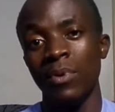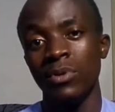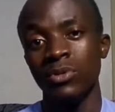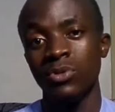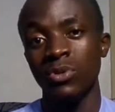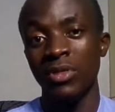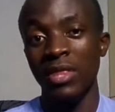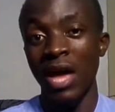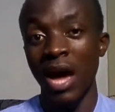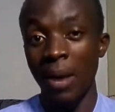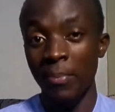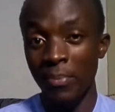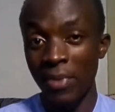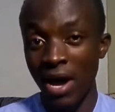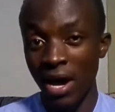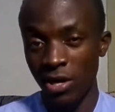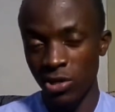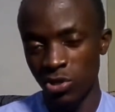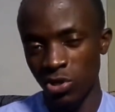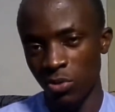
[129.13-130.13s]
So the
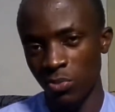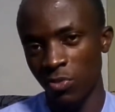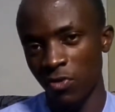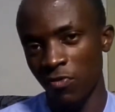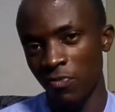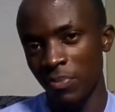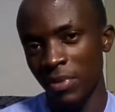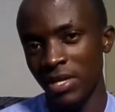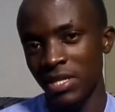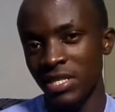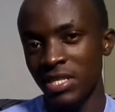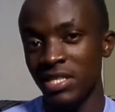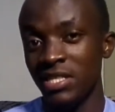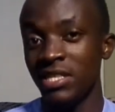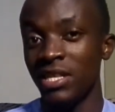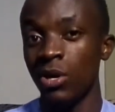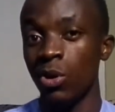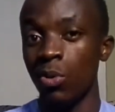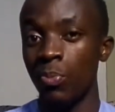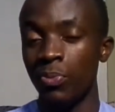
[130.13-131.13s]
abduction movement is
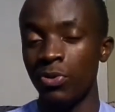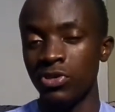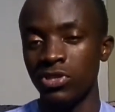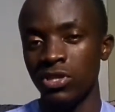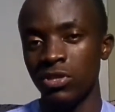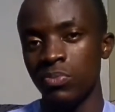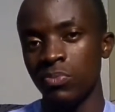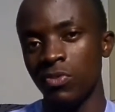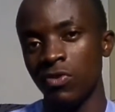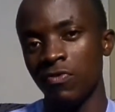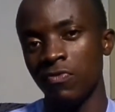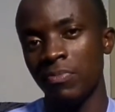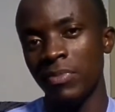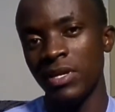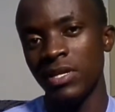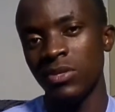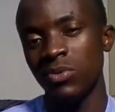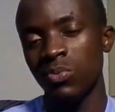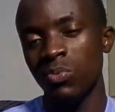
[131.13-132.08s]
the opposite movement,